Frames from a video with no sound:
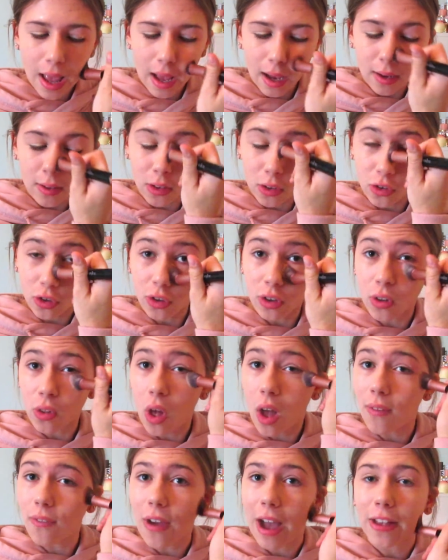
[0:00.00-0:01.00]
because it's just a
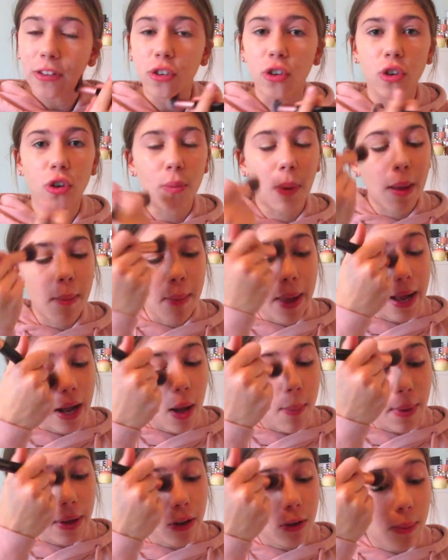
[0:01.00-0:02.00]
lot faster to do my
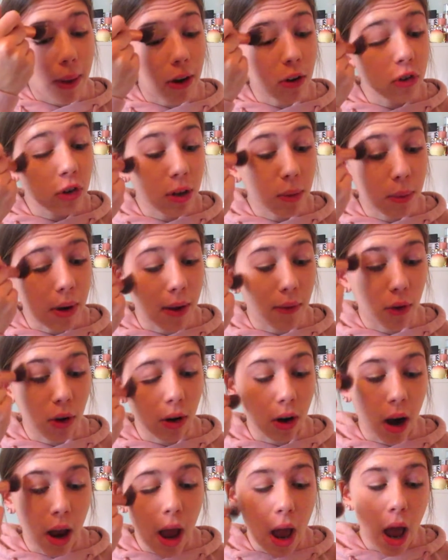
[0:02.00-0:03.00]
makeup, especially
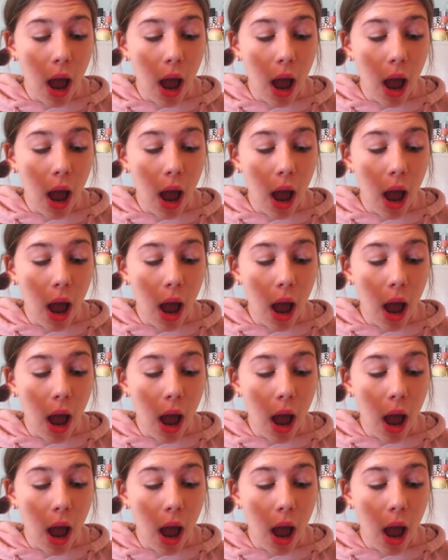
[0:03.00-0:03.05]
whenever